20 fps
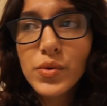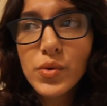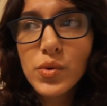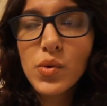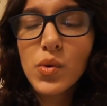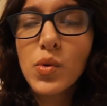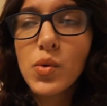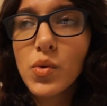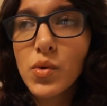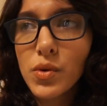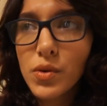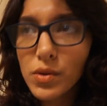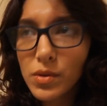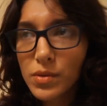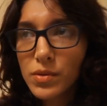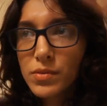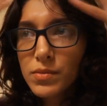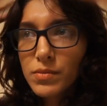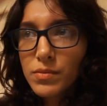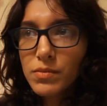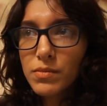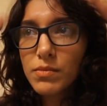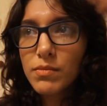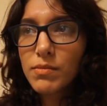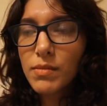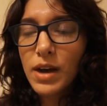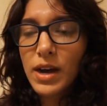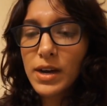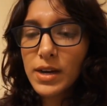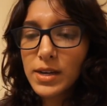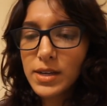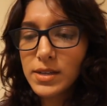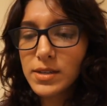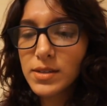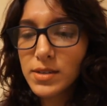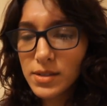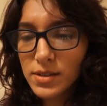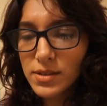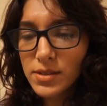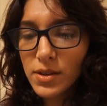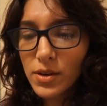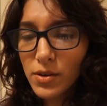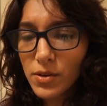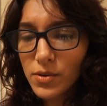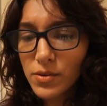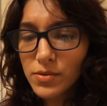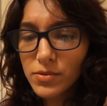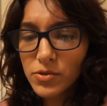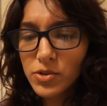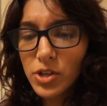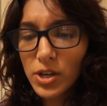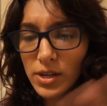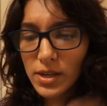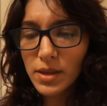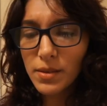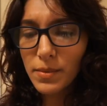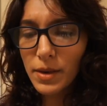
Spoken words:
cool mind, so check him